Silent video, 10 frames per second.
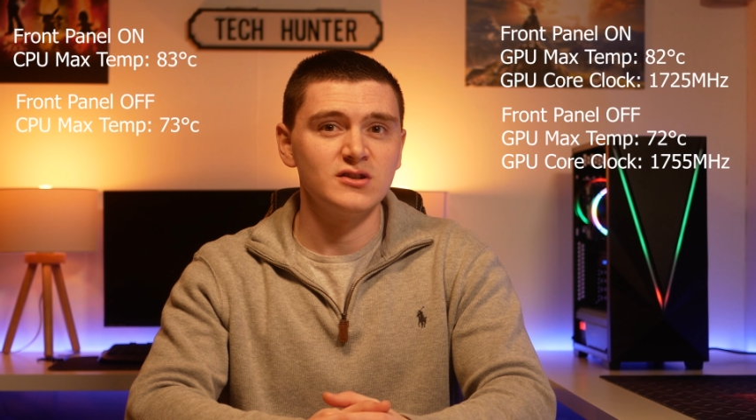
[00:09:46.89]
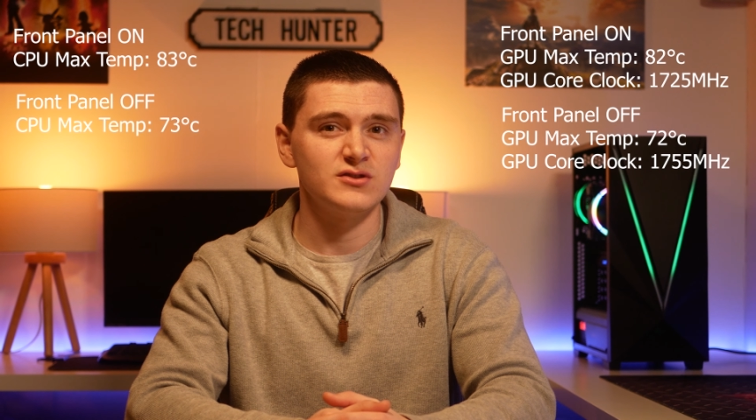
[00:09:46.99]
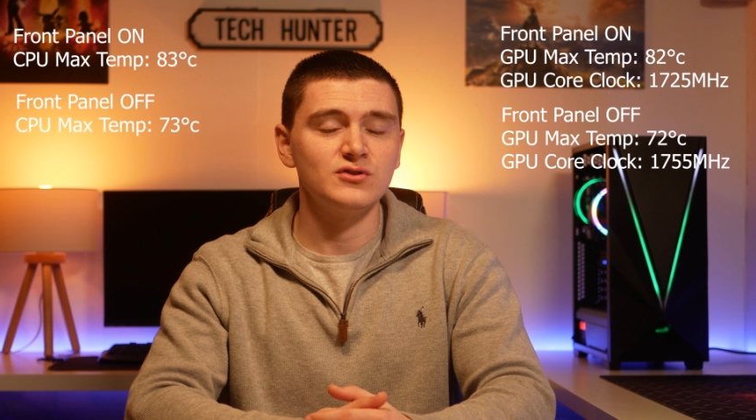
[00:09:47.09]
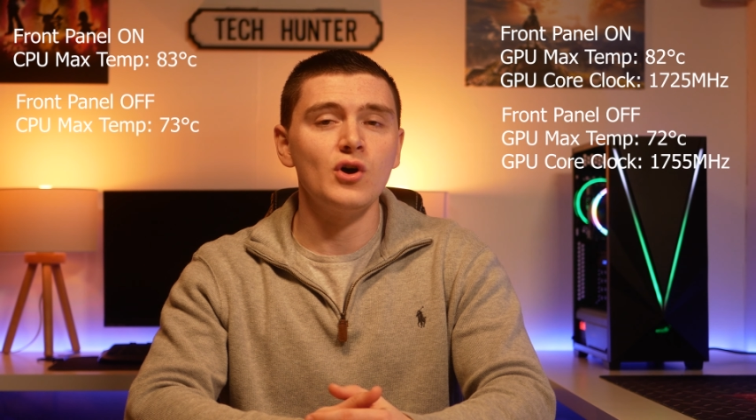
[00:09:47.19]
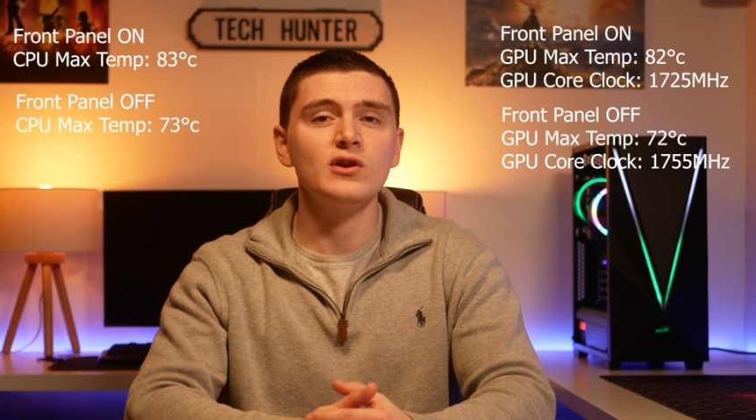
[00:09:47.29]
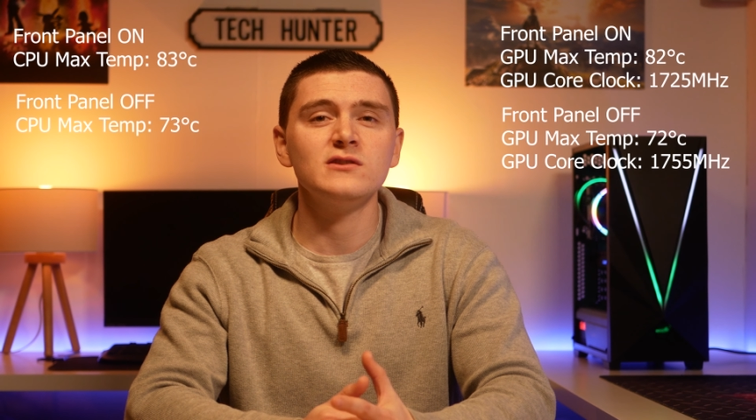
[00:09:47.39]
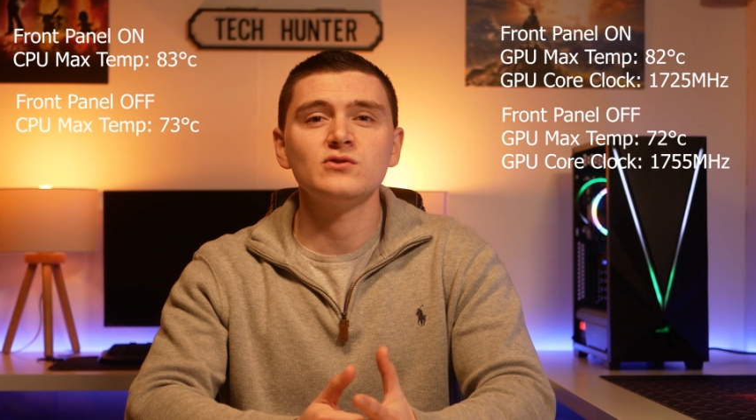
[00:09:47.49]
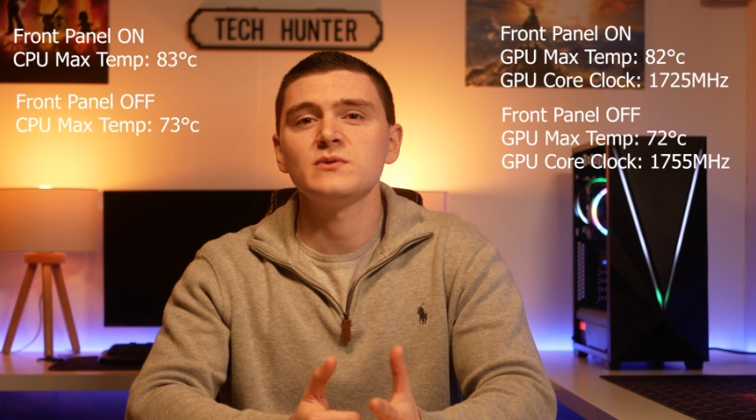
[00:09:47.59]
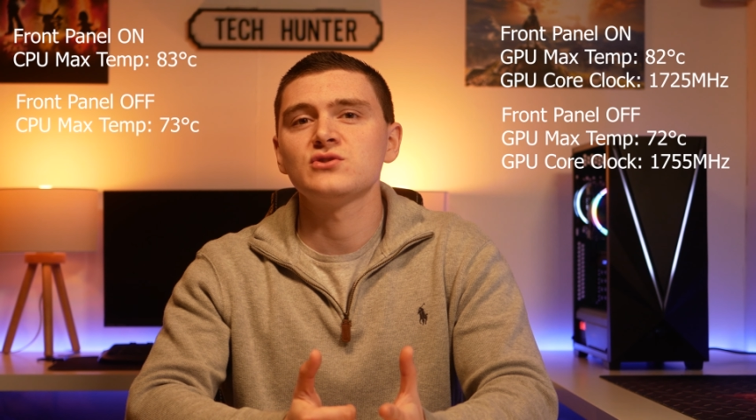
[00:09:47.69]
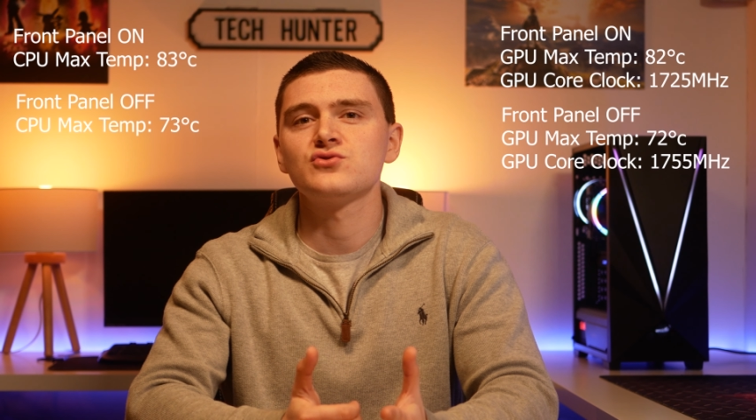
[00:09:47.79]
So not only
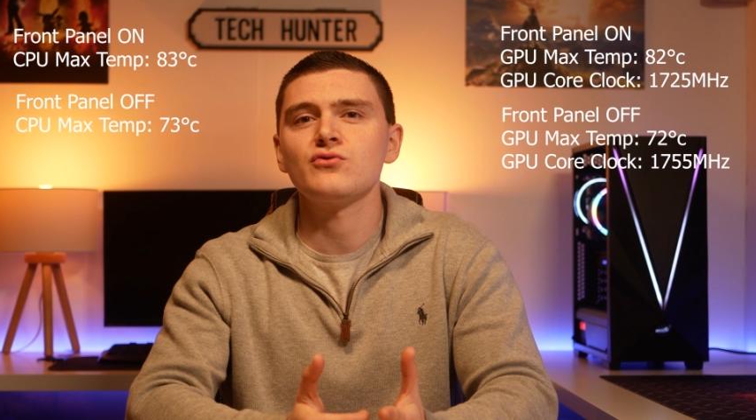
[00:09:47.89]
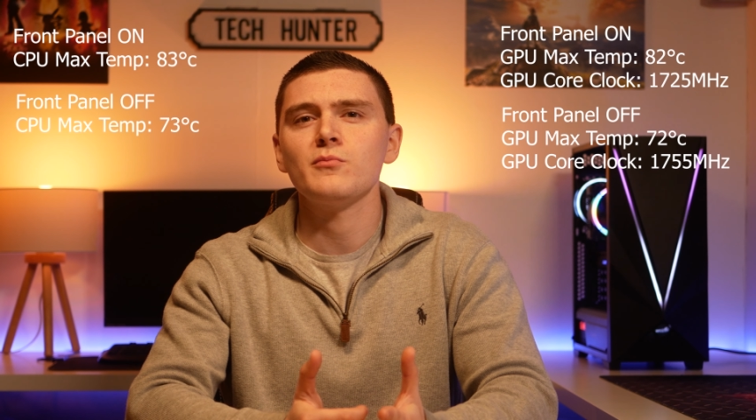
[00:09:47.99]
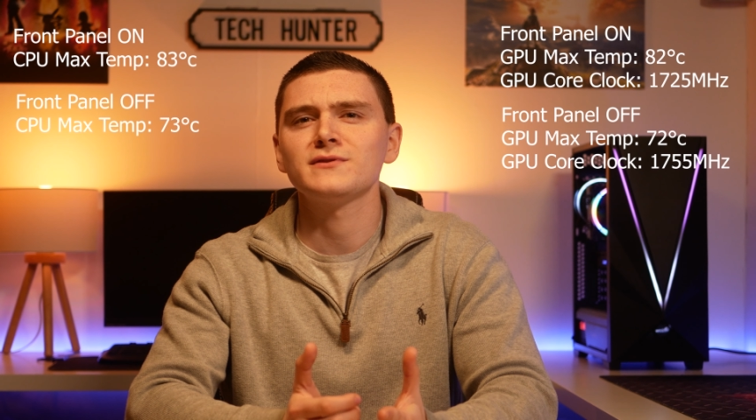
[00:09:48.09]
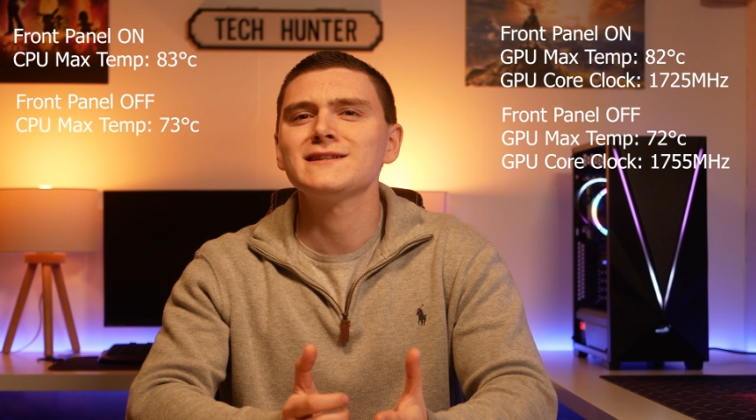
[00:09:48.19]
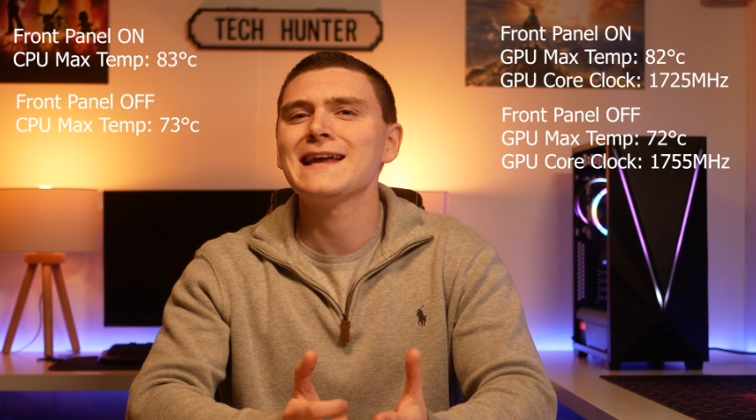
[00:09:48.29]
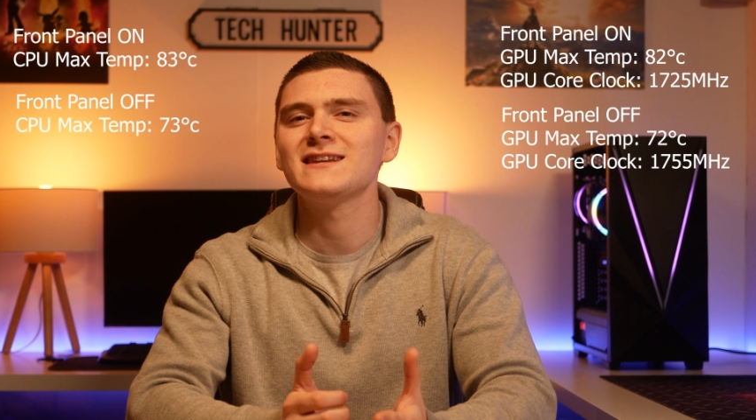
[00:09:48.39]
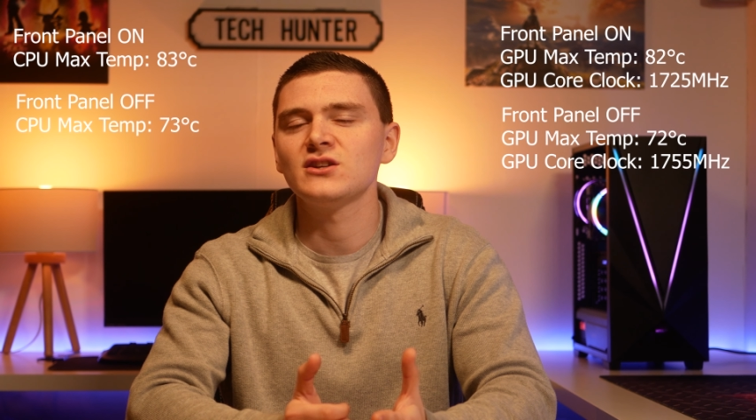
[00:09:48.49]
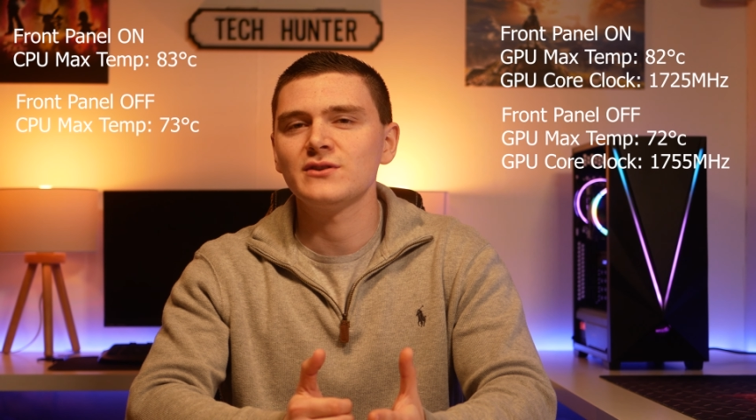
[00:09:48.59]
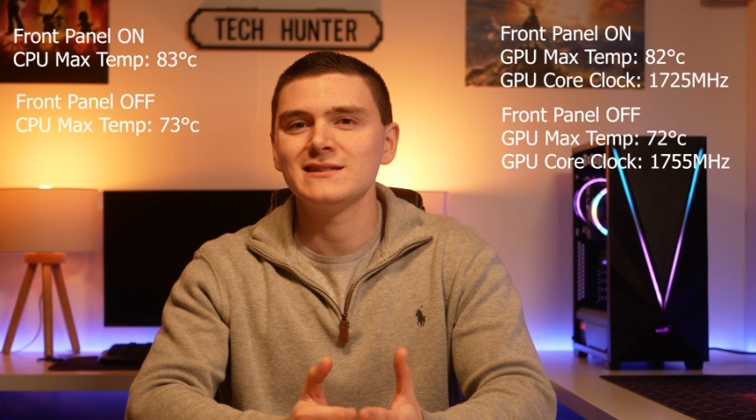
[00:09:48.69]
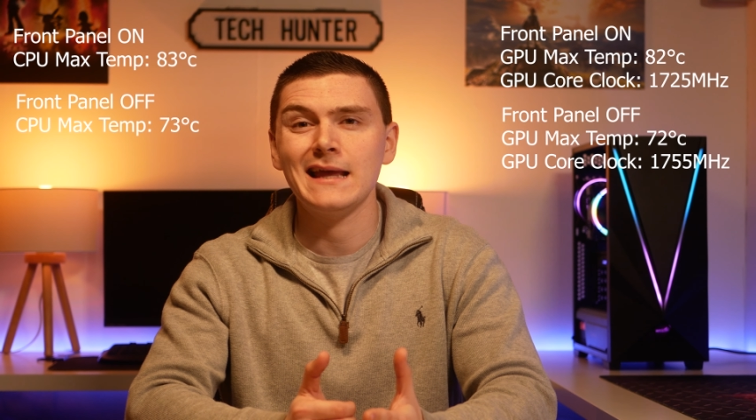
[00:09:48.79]
do we drop 10
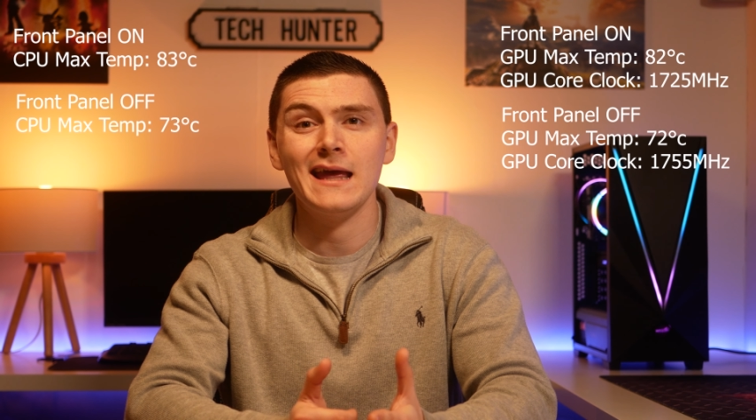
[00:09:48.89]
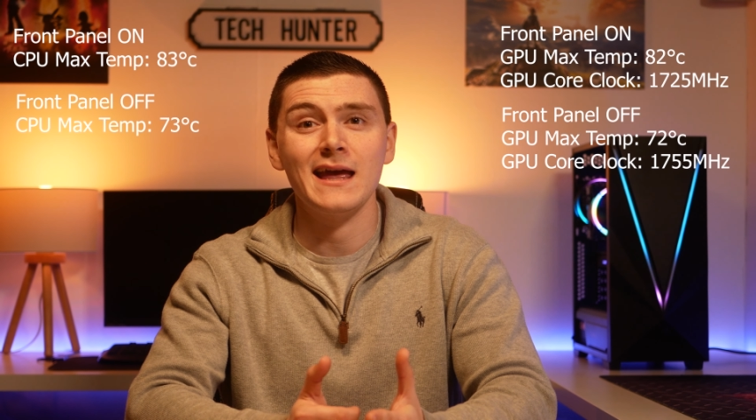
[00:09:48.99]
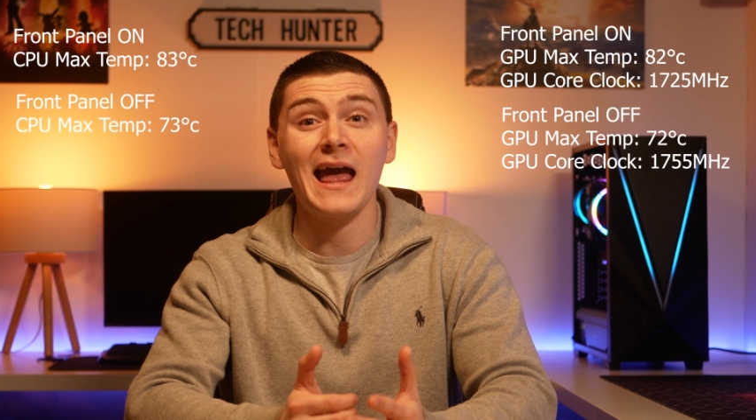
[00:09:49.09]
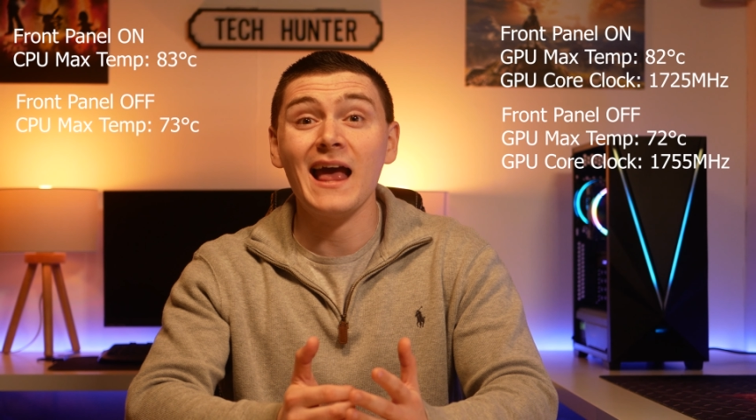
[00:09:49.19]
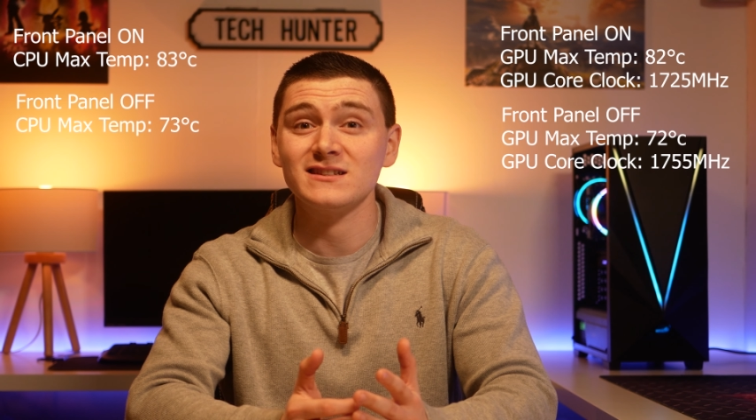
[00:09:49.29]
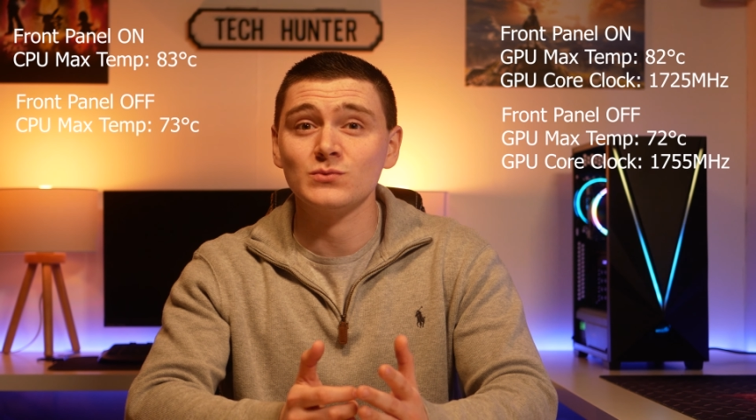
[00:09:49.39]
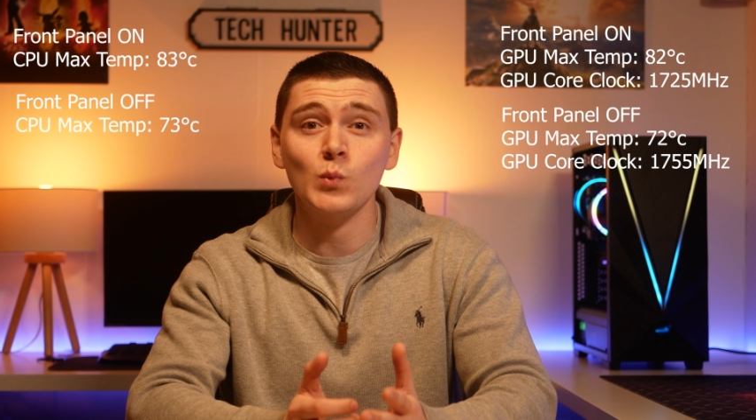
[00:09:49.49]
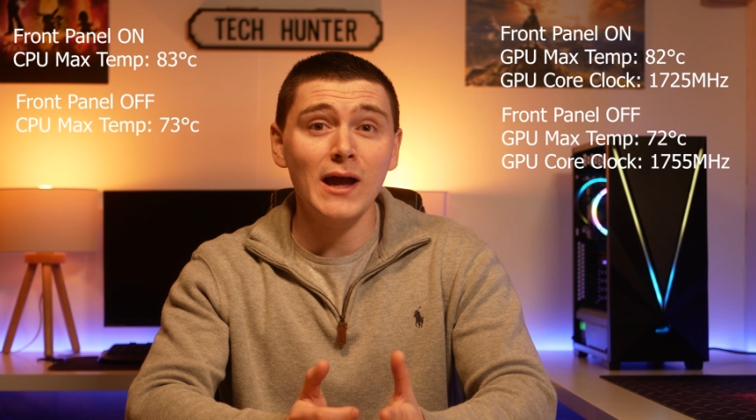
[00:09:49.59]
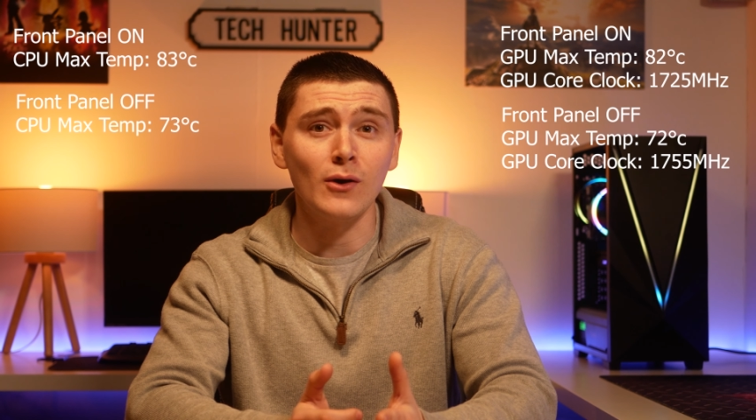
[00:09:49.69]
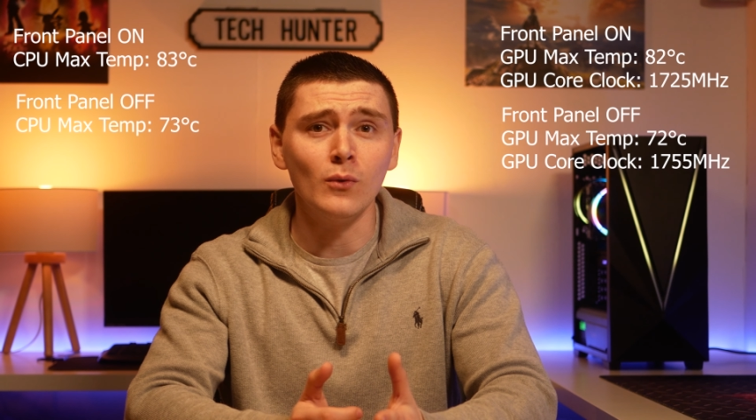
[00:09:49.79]
degrees here as
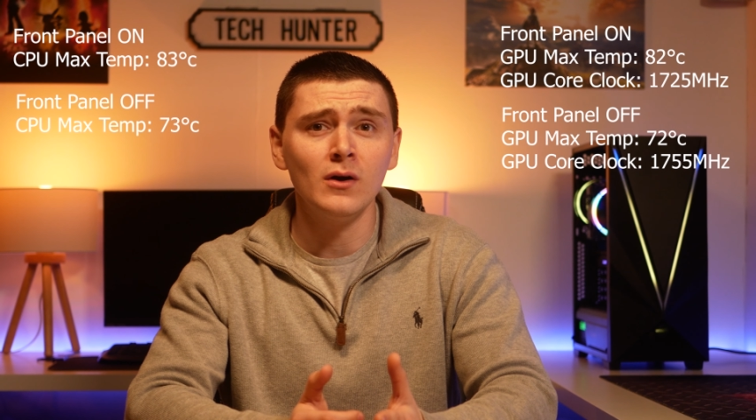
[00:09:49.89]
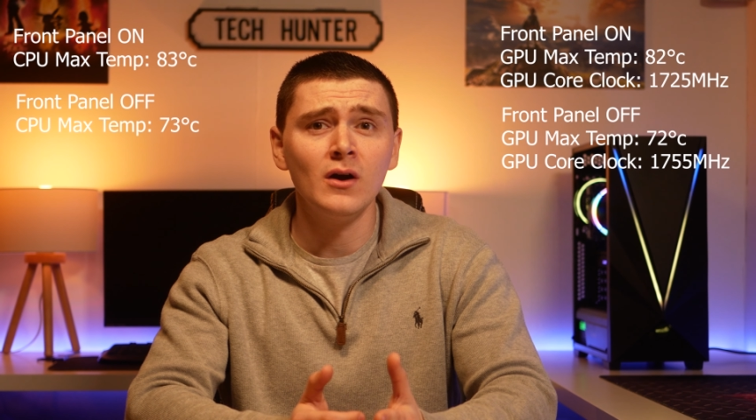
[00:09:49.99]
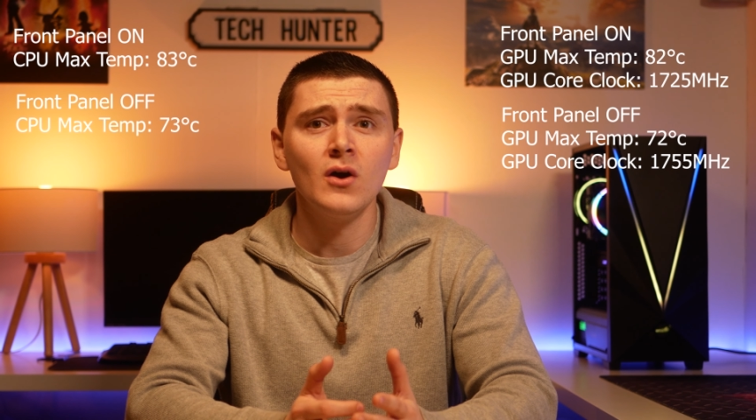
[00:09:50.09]
well,